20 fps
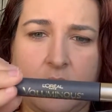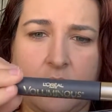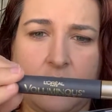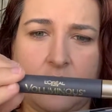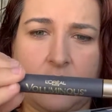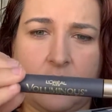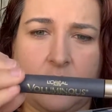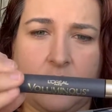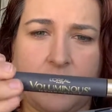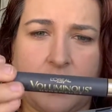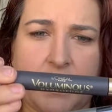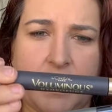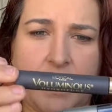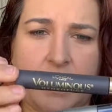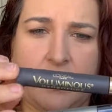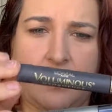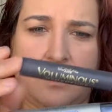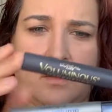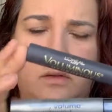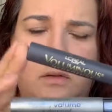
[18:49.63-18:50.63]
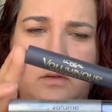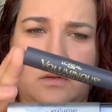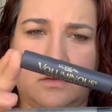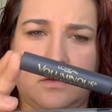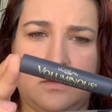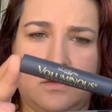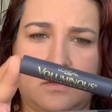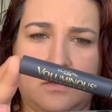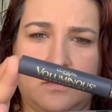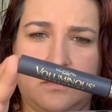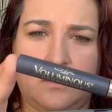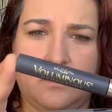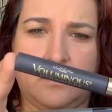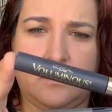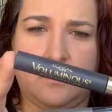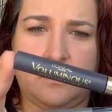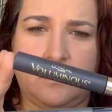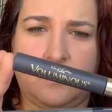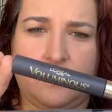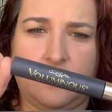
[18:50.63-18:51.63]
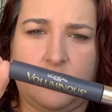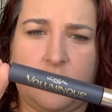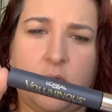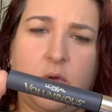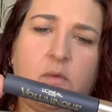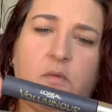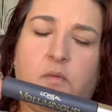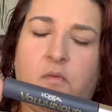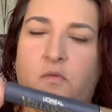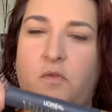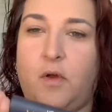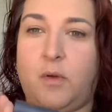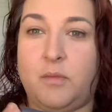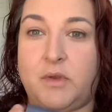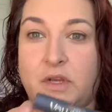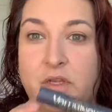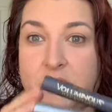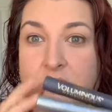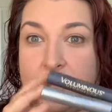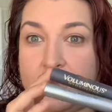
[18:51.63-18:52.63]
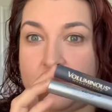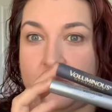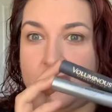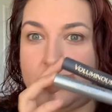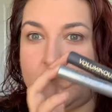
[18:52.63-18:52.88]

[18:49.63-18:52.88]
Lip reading: L'Oreal Voluminous,